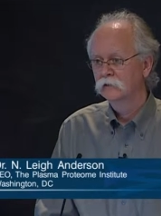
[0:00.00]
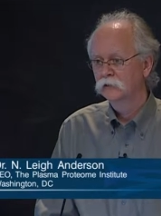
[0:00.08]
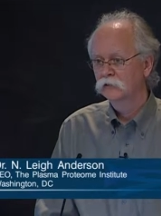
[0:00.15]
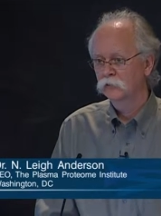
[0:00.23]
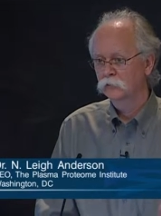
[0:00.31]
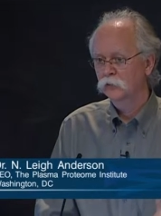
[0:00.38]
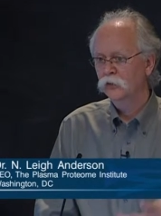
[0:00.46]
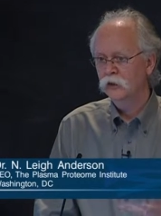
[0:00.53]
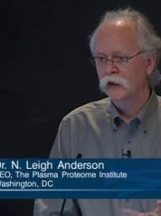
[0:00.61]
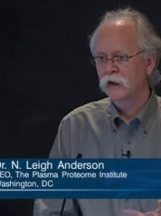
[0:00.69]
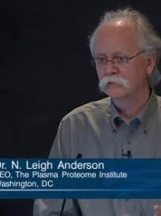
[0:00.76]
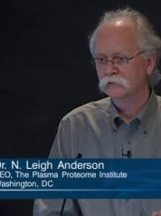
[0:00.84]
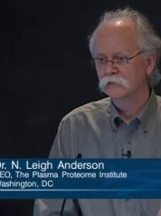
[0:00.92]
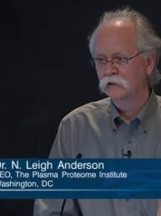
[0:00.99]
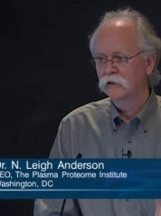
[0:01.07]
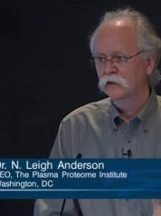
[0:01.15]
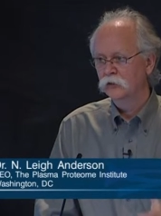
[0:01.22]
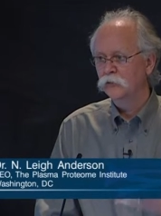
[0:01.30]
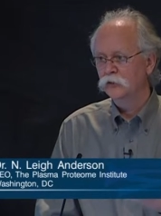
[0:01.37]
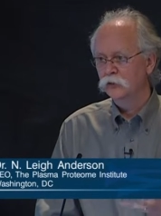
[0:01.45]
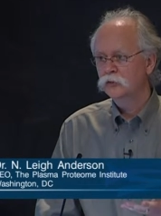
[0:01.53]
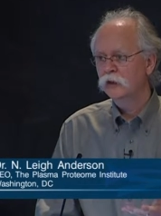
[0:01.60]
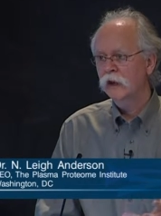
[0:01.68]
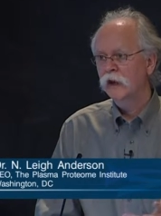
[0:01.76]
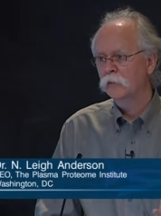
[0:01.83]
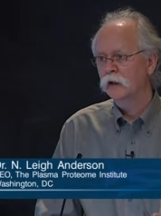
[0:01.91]
You're pulling out, with a good
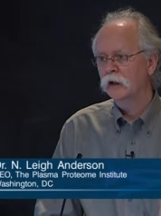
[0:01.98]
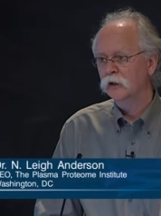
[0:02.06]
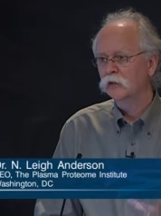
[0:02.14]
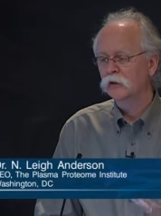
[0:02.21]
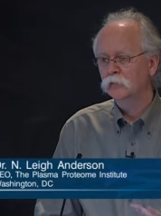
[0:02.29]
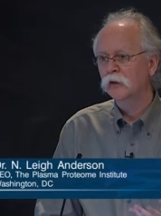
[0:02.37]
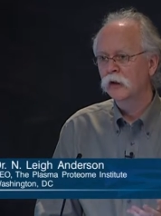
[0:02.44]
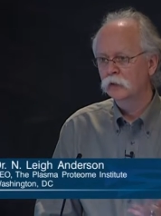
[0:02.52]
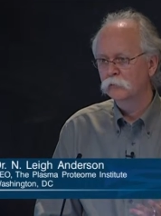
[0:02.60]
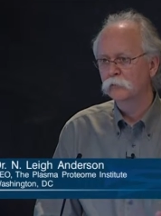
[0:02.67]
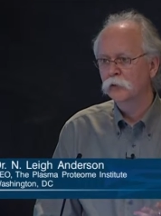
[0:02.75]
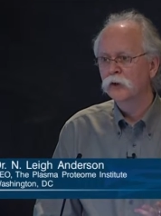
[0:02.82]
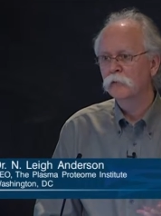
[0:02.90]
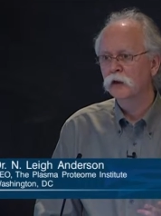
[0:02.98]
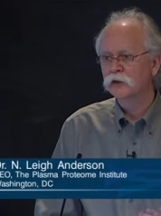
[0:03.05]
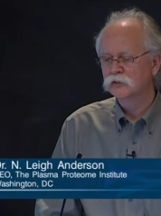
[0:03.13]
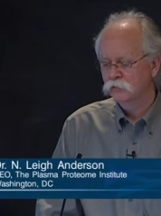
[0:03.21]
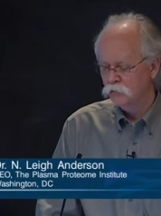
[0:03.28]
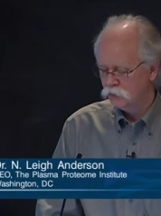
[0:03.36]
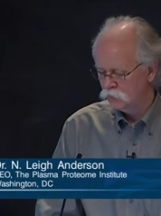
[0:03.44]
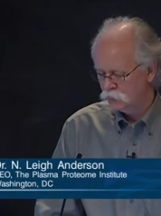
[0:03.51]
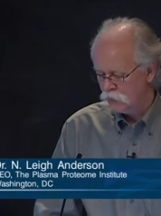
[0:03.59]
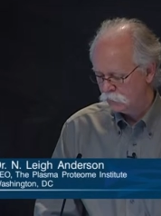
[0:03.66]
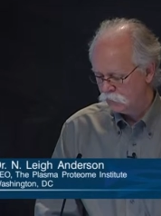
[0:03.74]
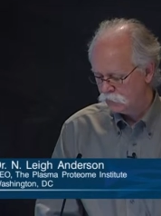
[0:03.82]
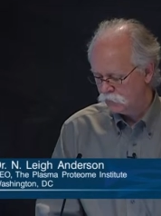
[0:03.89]
antibody, you can pull out pretty much what you
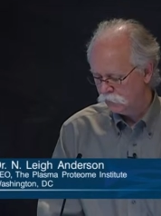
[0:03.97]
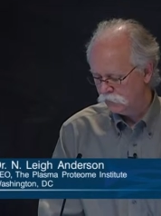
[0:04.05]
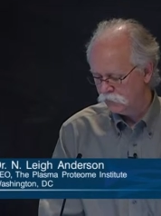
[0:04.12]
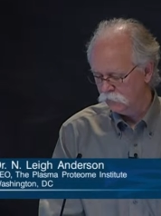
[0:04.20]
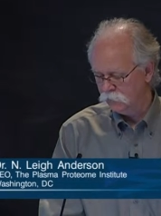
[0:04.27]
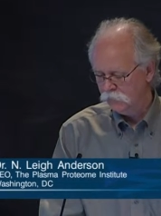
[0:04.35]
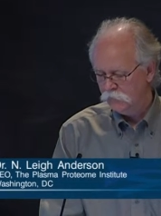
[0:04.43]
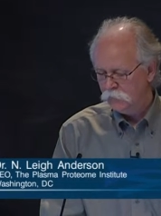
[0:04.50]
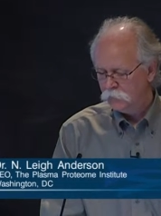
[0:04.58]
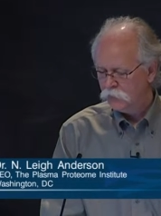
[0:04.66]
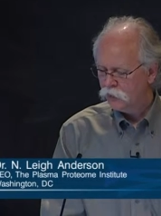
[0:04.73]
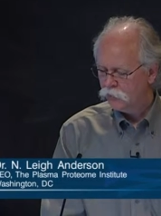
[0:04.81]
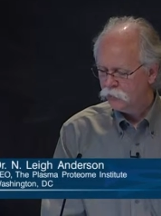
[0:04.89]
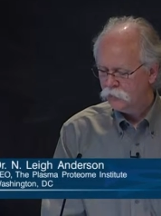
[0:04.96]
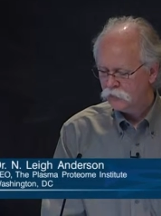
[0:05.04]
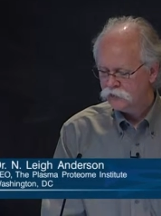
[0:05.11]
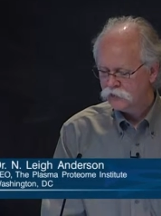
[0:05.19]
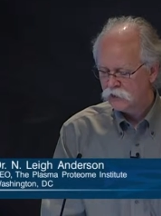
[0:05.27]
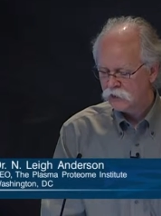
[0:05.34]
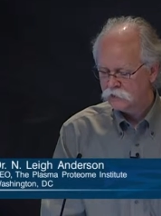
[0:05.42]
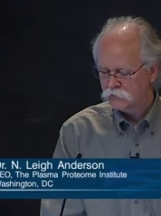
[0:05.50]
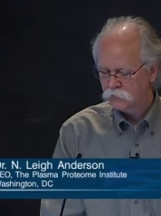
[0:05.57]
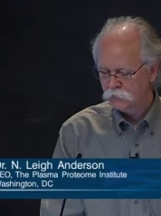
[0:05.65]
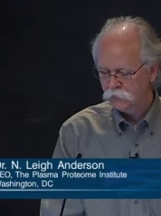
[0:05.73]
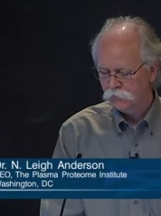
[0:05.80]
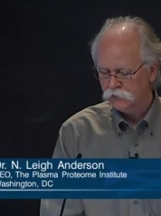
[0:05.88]
aim to deplete. But it would be much nicer to
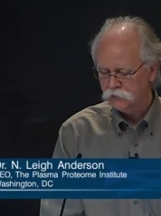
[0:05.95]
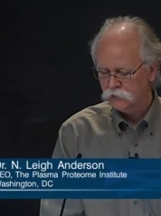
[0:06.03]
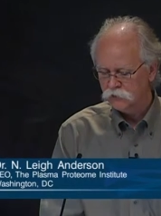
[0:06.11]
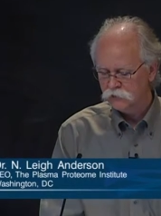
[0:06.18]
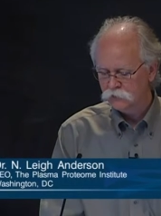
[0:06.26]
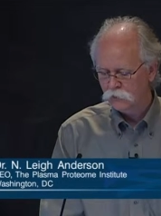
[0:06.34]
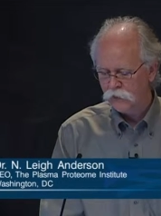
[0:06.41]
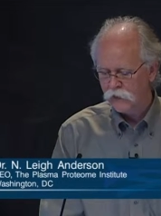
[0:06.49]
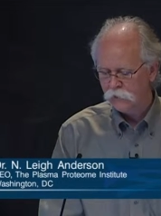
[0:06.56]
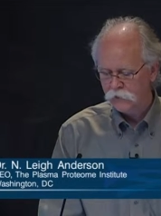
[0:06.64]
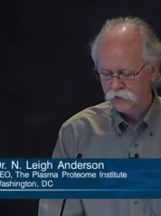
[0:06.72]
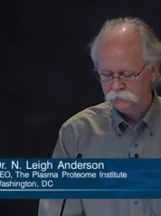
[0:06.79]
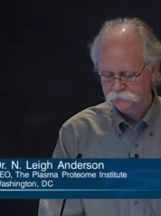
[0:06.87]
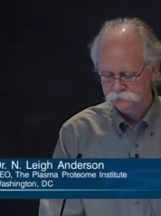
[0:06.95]
be able to do this without that